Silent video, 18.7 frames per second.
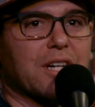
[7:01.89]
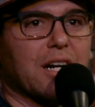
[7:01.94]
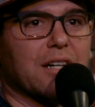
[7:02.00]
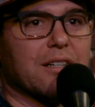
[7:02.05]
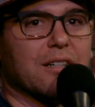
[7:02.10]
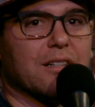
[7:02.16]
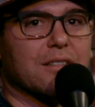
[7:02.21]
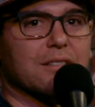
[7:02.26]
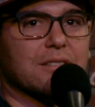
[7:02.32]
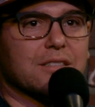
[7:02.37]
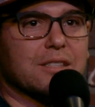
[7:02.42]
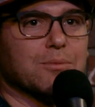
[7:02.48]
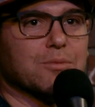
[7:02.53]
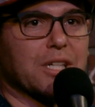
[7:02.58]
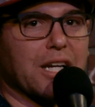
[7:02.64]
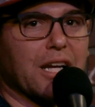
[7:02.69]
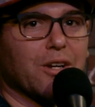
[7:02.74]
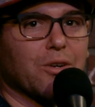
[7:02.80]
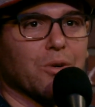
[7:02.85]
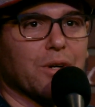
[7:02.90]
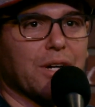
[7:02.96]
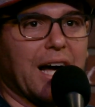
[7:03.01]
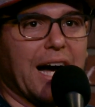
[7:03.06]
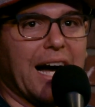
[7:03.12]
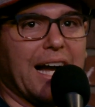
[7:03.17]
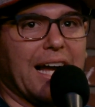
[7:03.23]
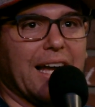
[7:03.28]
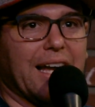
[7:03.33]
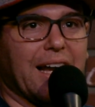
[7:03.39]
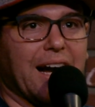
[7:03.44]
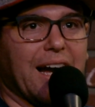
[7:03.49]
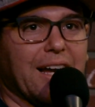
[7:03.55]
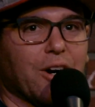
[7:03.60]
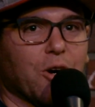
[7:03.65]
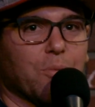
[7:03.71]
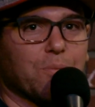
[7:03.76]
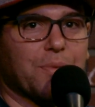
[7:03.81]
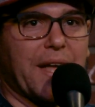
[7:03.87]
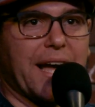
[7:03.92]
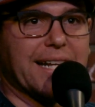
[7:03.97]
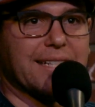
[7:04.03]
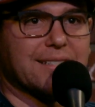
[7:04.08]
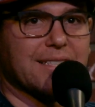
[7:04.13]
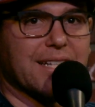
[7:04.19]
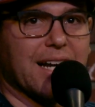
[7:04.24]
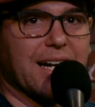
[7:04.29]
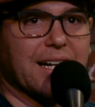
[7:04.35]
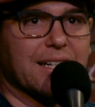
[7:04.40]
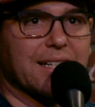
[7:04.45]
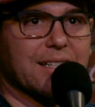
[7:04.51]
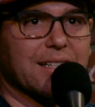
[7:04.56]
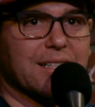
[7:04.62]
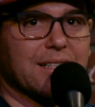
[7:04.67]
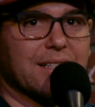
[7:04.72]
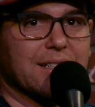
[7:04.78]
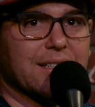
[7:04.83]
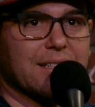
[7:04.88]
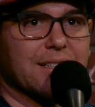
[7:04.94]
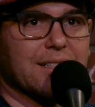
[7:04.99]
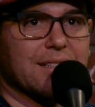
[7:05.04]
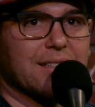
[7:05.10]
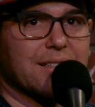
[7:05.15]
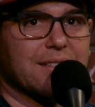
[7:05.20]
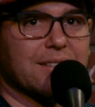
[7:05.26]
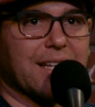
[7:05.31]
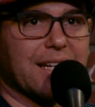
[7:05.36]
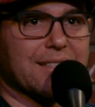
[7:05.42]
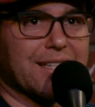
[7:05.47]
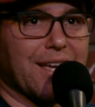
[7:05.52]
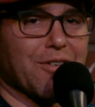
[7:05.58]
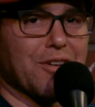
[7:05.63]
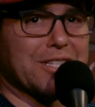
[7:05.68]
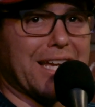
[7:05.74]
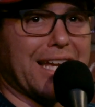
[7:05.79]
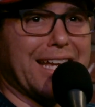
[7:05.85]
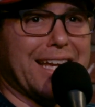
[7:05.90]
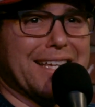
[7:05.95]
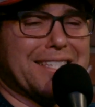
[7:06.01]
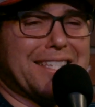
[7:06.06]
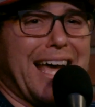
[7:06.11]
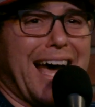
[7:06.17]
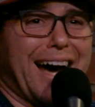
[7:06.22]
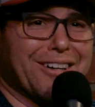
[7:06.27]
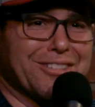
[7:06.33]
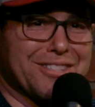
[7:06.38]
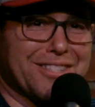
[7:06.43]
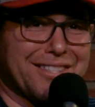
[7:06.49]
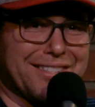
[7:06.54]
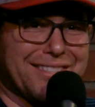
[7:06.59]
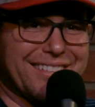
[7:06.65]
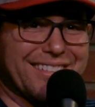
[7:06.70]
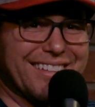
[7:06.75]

uncle seems like a cool guy. I hope that Thanksgiving's at his house.